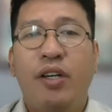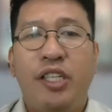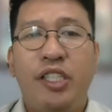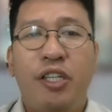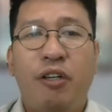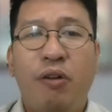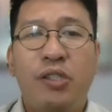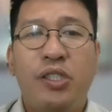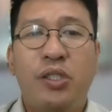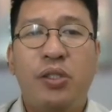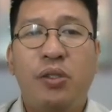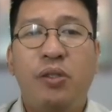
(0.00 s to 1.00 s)
you're
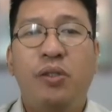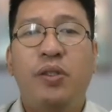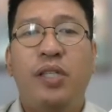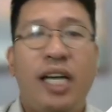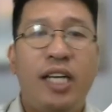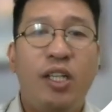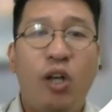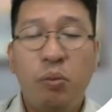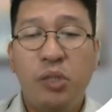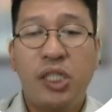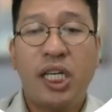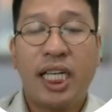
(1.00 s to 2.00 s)
also an
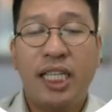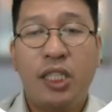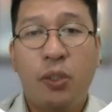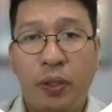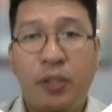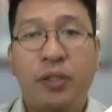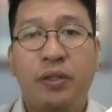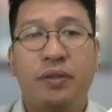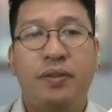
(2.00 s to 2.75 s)
object in the world.